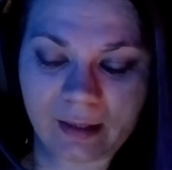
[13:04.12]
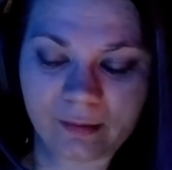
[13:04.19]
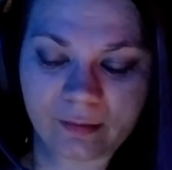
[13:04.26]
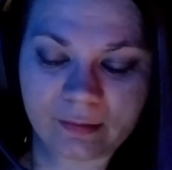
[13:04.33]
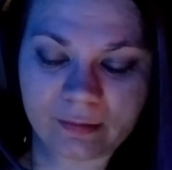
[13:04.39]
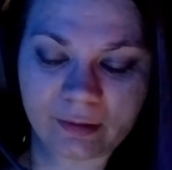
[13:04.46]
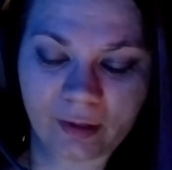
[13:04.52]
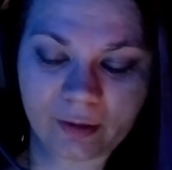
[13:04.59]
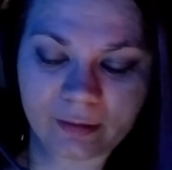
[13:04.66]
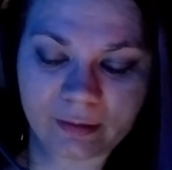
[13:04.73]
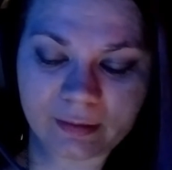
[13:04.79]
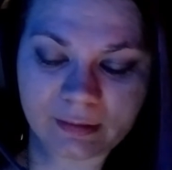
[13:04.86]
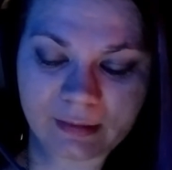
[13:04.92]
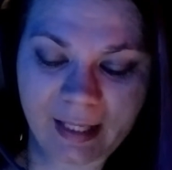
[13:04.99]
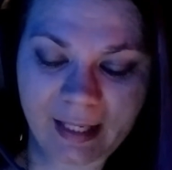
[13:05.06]
the
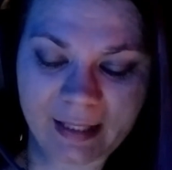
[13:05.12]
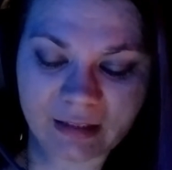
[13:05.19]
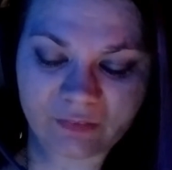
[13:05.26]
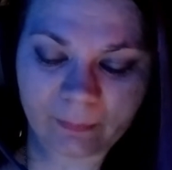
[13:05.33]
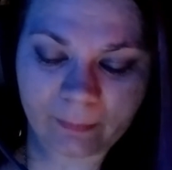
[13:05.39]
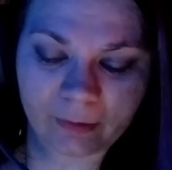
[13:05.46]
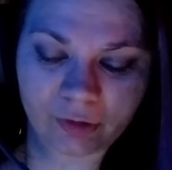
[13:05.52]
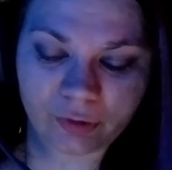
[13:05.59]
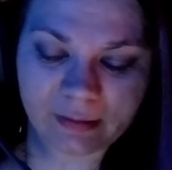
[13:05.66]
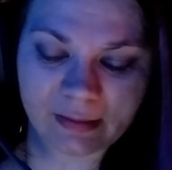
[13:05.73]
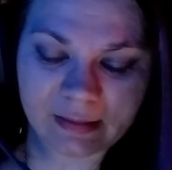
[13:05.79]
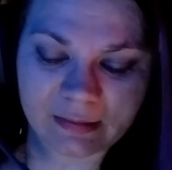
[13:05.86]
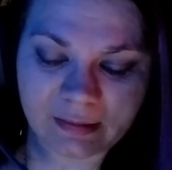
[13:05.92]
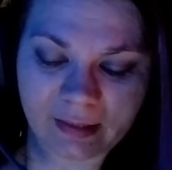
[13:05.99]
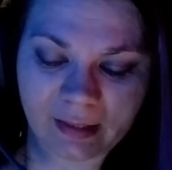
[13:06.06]
darkness cast from the
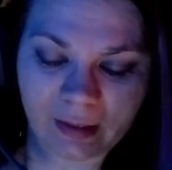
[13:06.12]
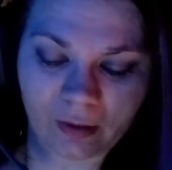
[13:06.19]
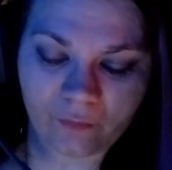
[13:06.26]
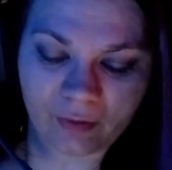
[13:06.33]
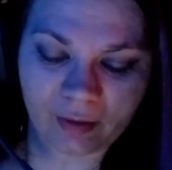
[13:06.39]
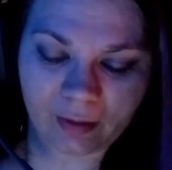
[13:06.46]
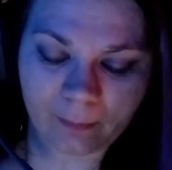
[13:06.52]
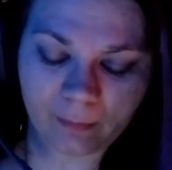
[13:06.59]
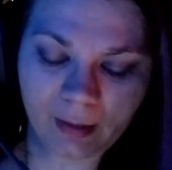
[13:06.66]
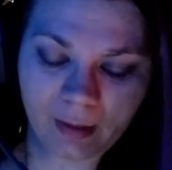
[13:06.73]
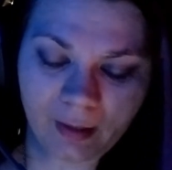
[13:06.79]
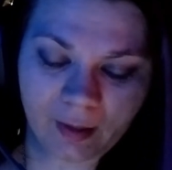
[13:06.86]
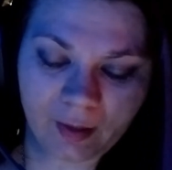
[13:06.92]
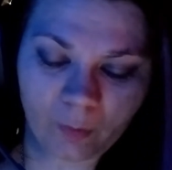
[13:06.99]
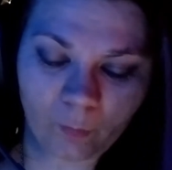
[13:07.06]
trees leaning over him,
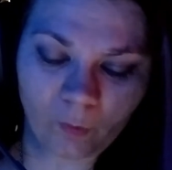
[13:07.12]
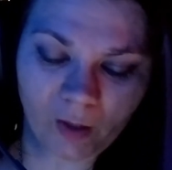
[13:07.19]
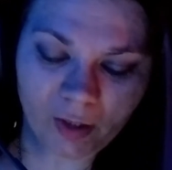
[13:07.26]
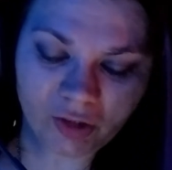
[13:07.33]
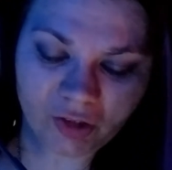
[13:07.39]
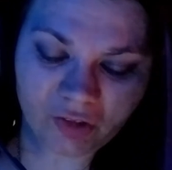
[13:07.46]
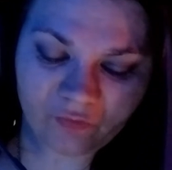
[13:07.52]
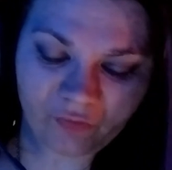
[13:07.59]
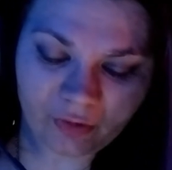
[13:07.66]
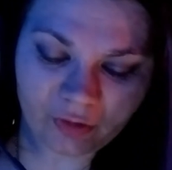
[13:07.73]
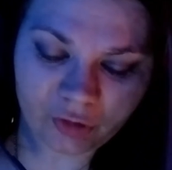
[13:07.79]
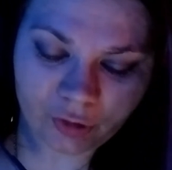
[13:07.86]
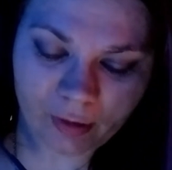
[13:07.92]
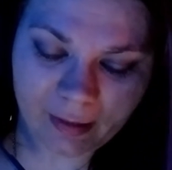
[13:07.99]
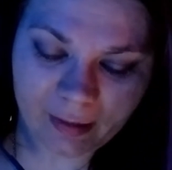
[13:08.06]
and he watched for the
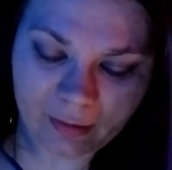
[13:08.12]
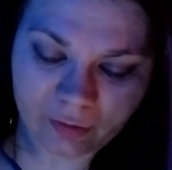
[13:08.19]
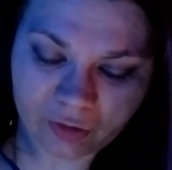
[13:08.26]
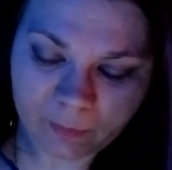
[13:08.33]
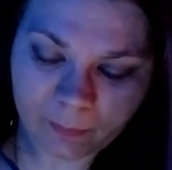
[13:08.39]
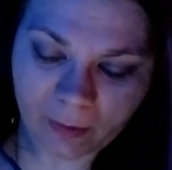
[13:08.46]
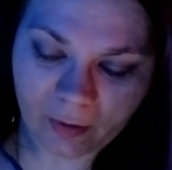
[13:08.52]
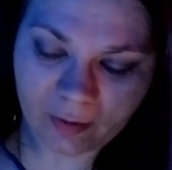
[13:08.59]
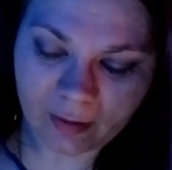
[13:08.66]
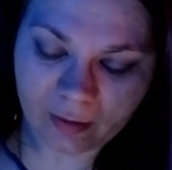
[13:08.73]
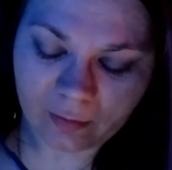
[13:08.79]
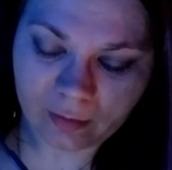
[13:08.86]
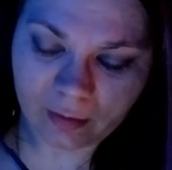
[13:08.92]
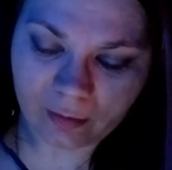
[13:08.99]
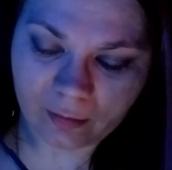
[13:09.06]
trails parting
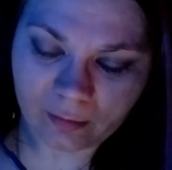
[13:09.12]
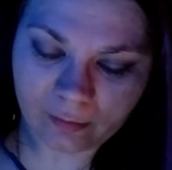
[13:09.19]
the